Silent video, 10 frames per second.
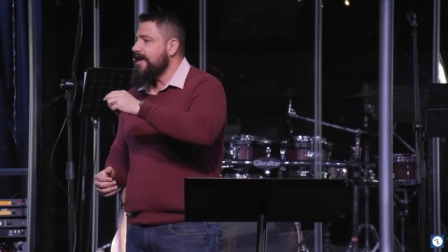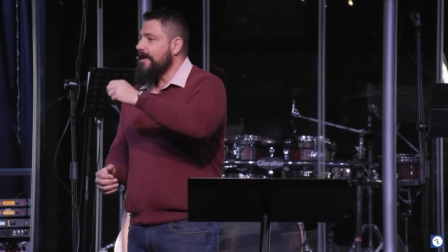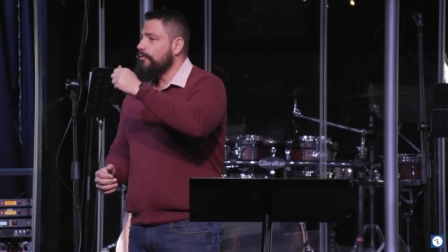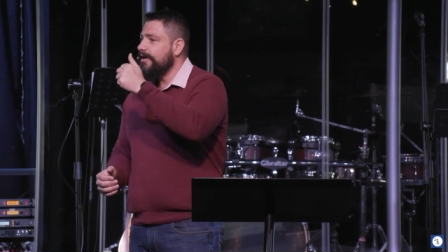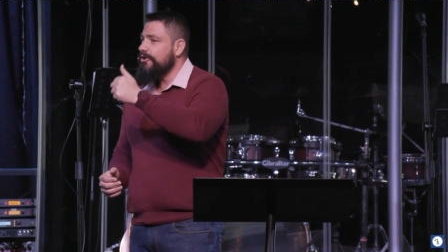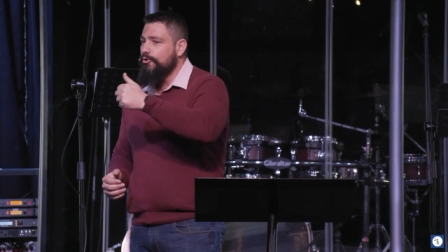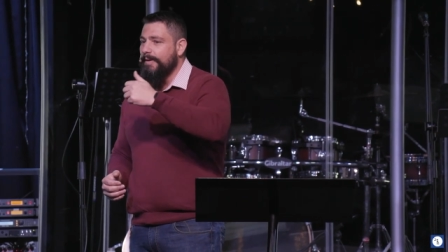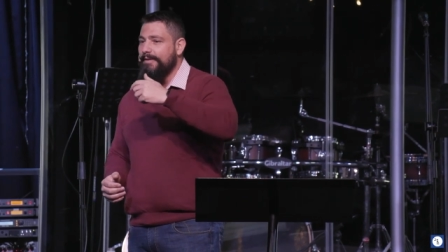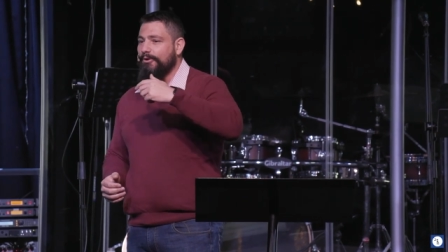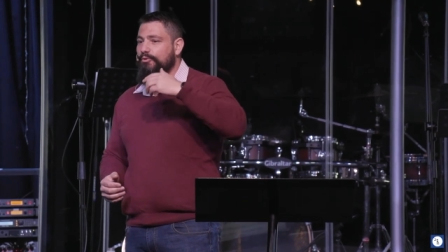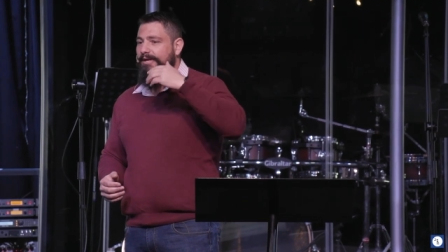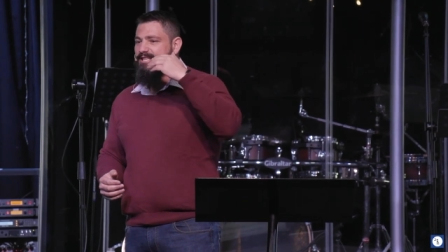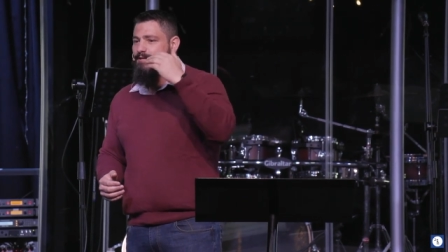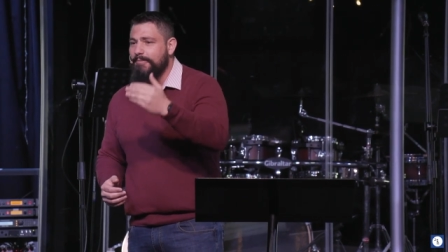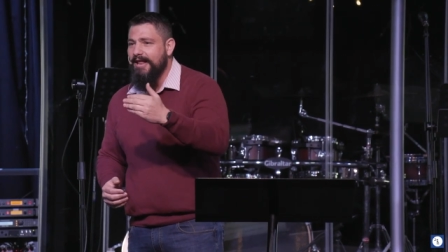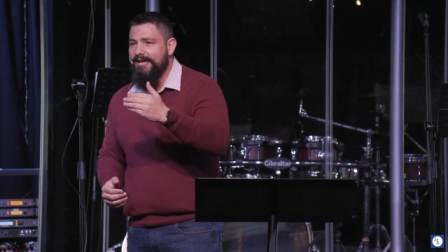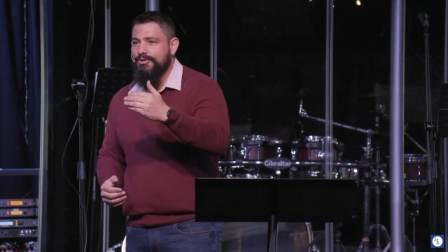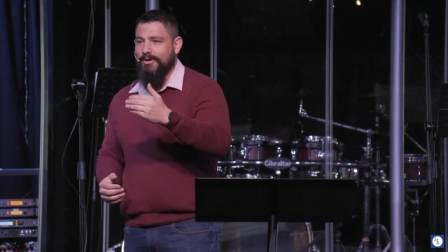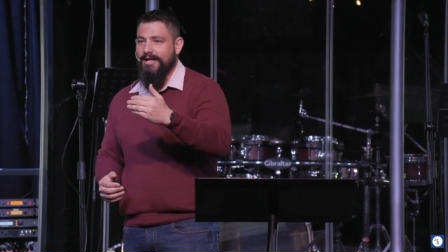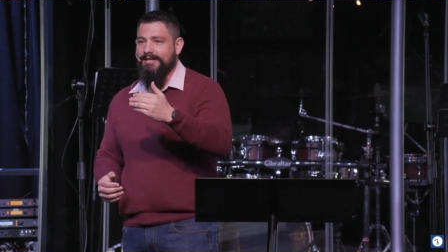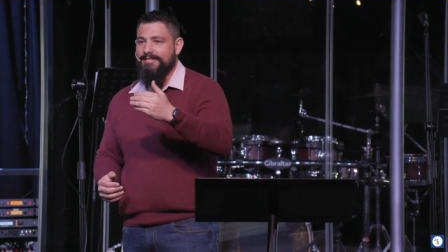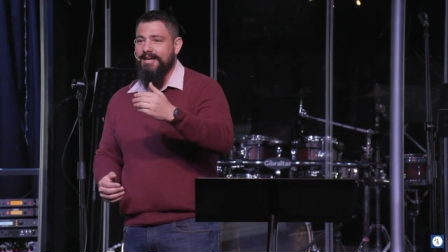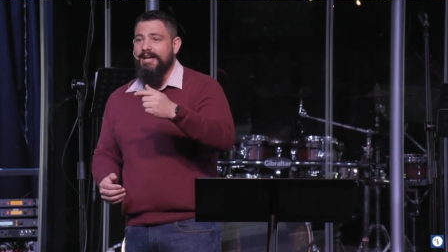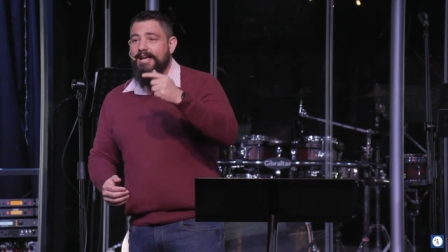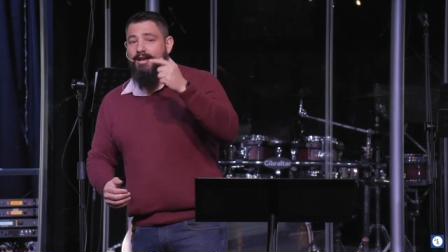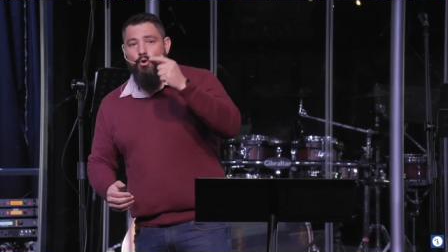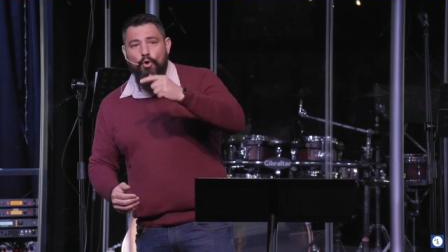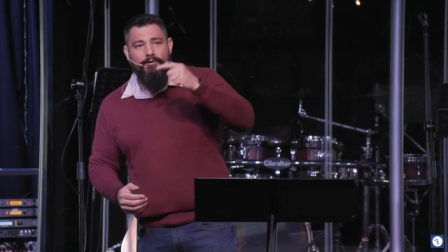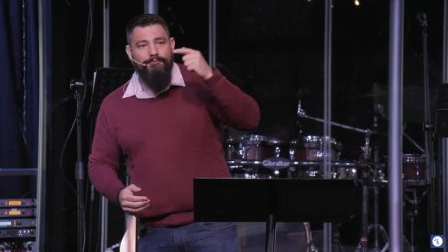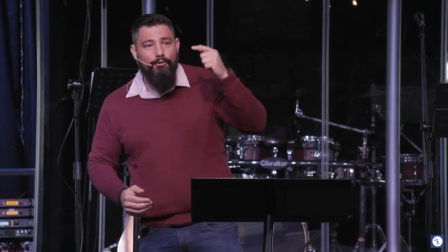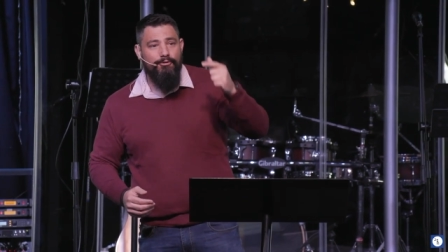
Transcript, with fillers: and we need to be able to explain to others in order for